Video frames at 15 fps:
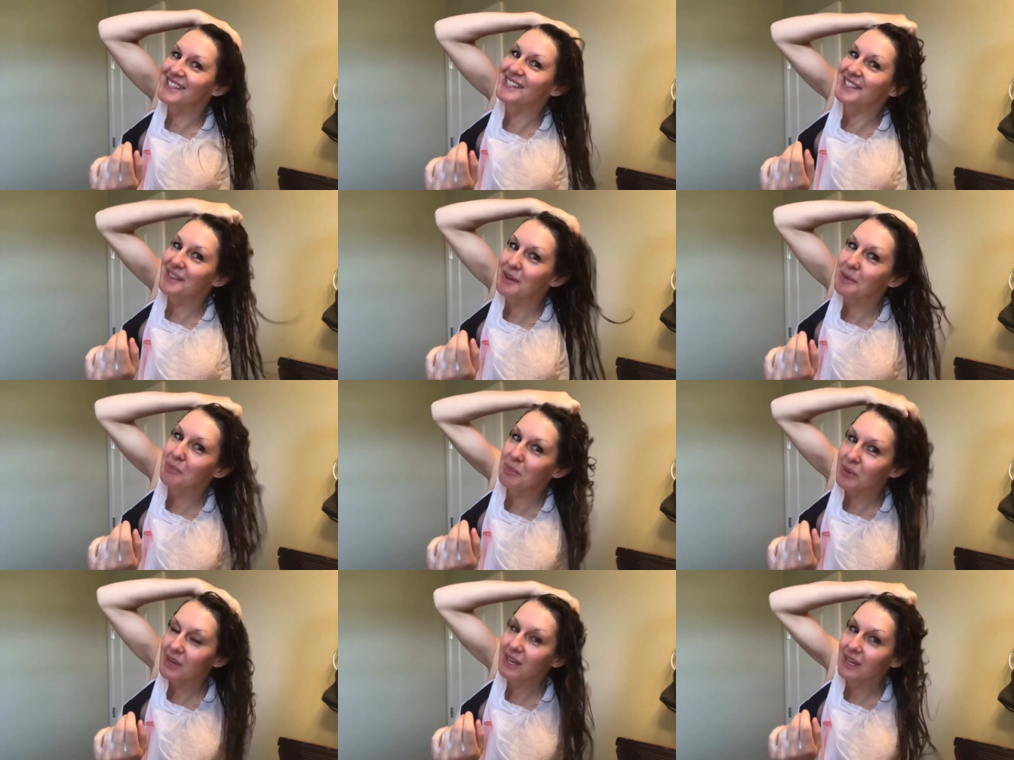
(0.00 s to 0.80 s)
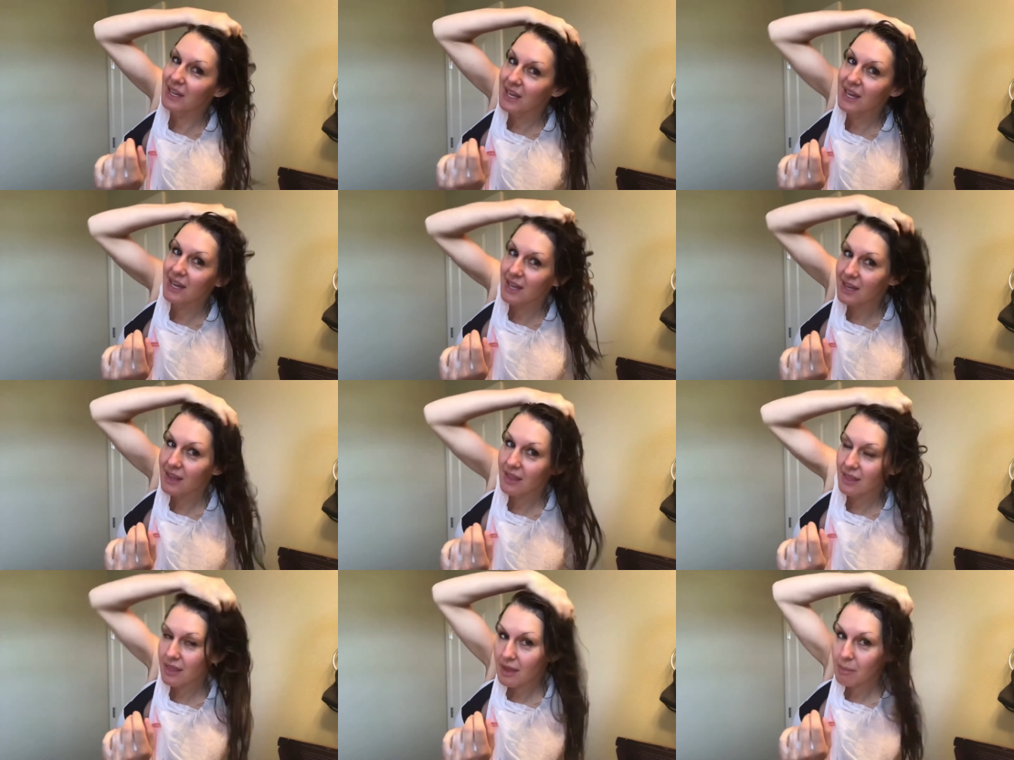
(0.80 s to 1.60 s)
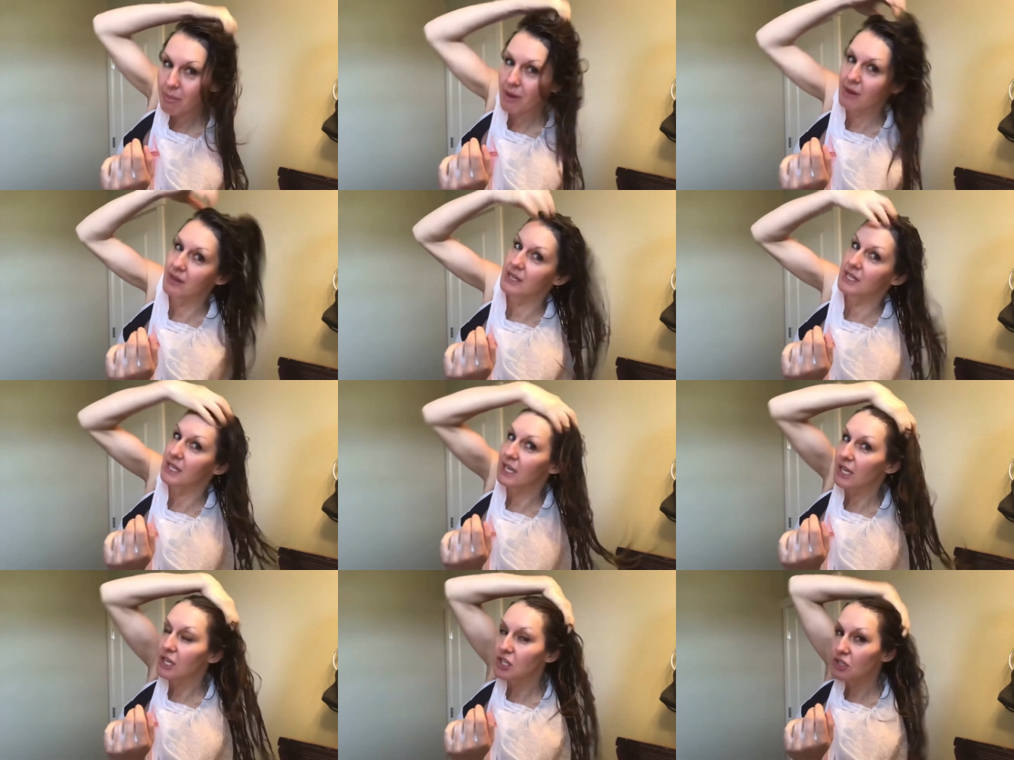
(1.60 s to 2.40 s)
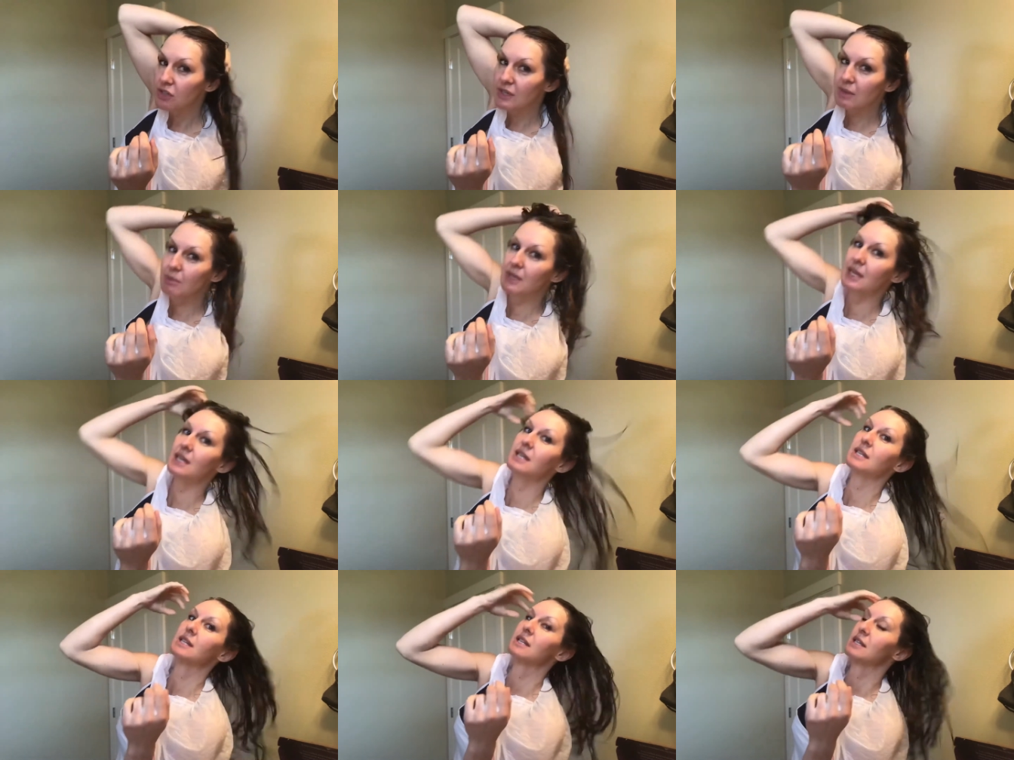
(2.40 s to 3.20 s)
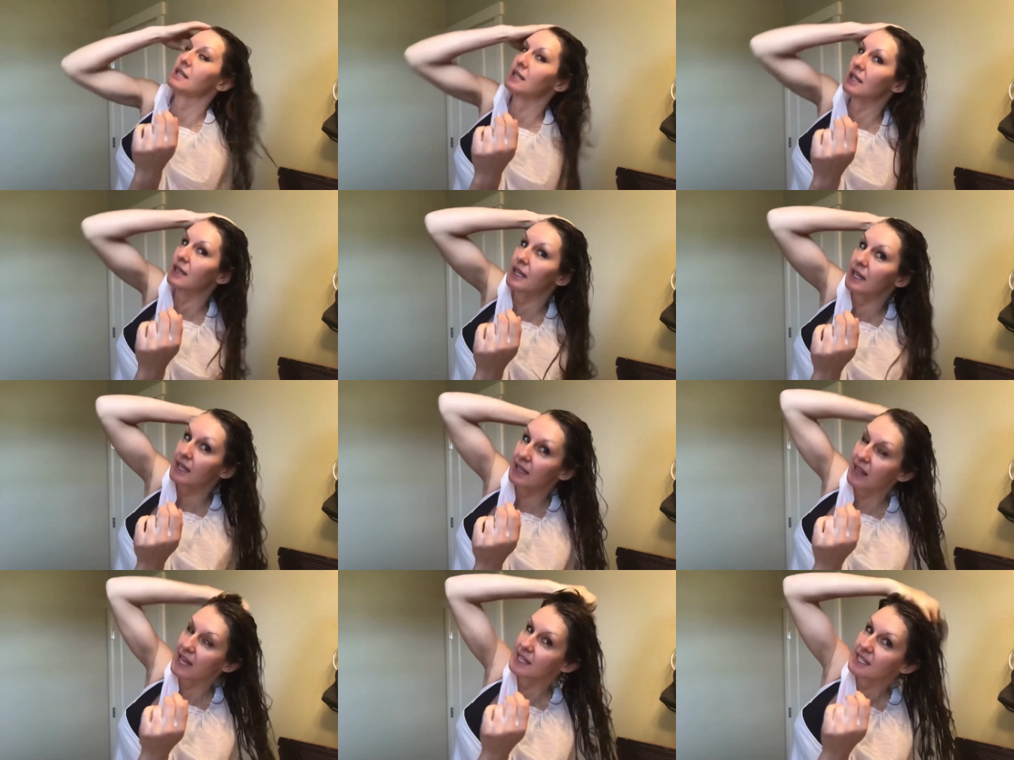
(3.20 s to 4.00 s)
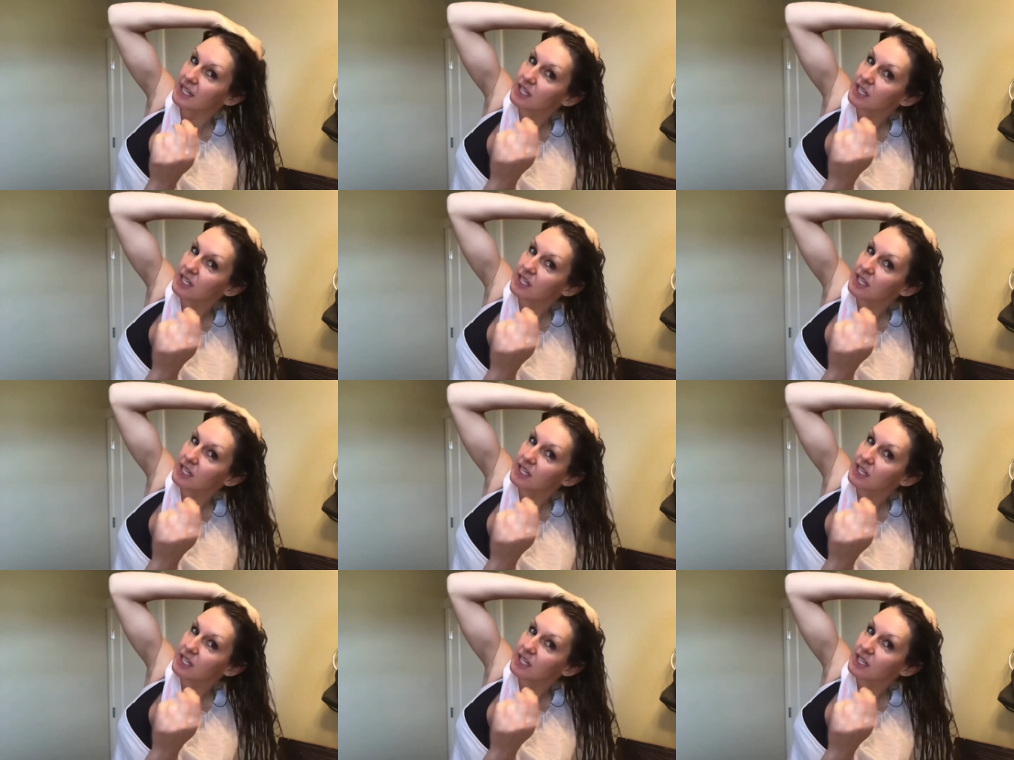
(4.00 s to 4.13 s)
So I'm putting in the bonding treatment, cleansing